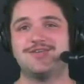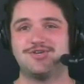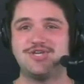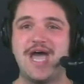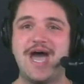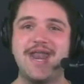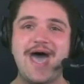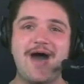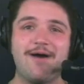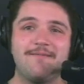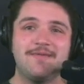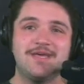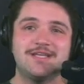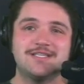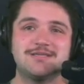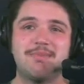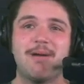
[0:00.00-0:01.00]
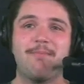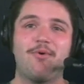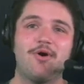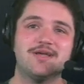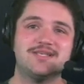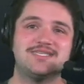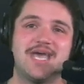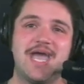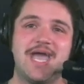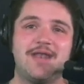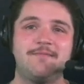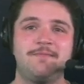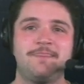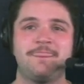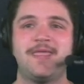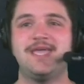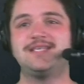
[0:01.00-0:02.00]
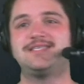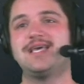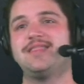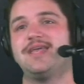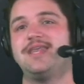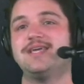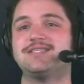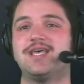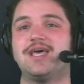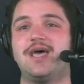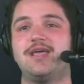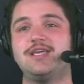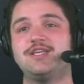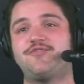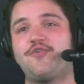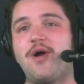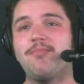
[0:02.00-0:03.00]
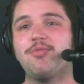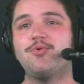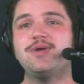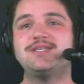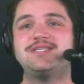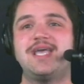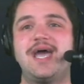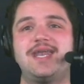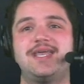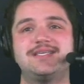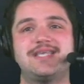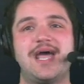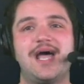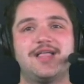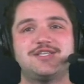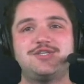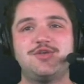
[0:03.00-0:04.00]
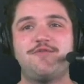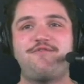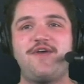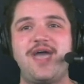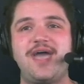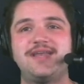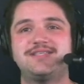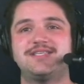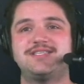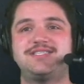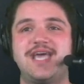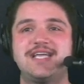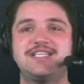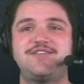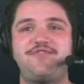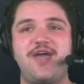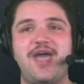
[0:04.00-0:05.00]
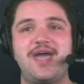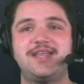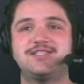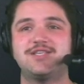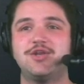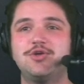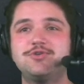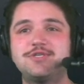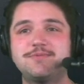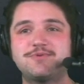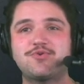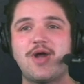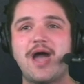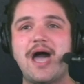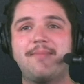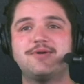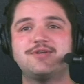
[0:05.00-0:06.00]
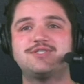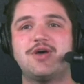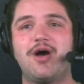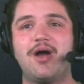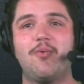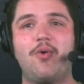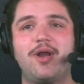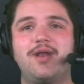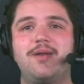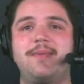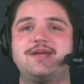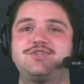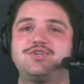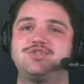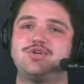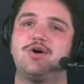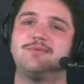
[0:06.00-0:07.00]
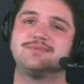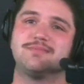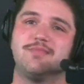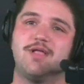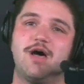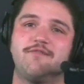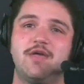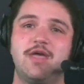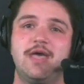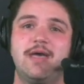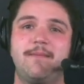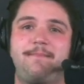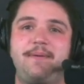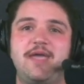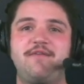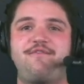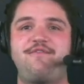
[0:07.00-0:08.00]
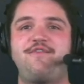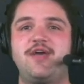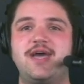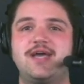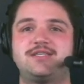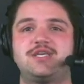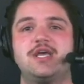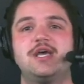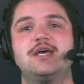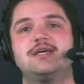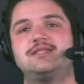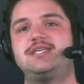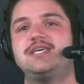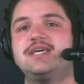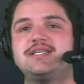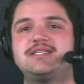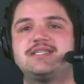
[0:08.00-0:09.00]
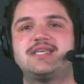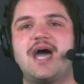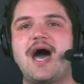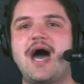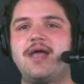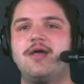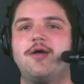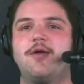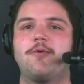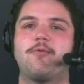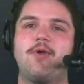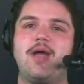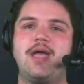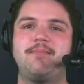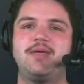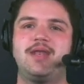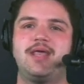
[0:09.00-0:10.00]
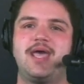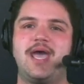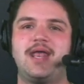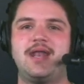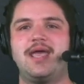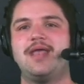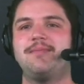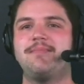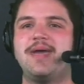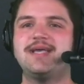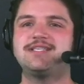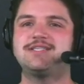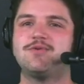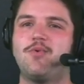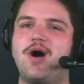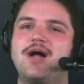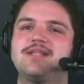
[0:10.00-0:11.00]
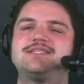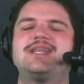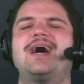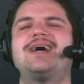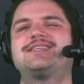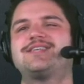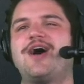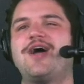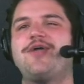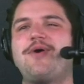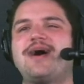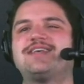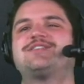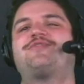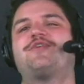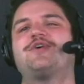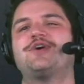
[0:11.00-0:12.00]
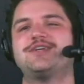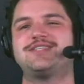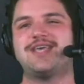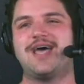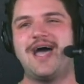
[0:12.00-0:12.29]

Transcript: So shout out to my boy Zane. He said that he's from Louisiana. He's an LSU fan. He's a Saints fan. He's a new subscriber, so I wanted to make sure to show him some love. Pete Fish, T. Scott, Raymond Hitt, and Mason Watson. I saw you asking for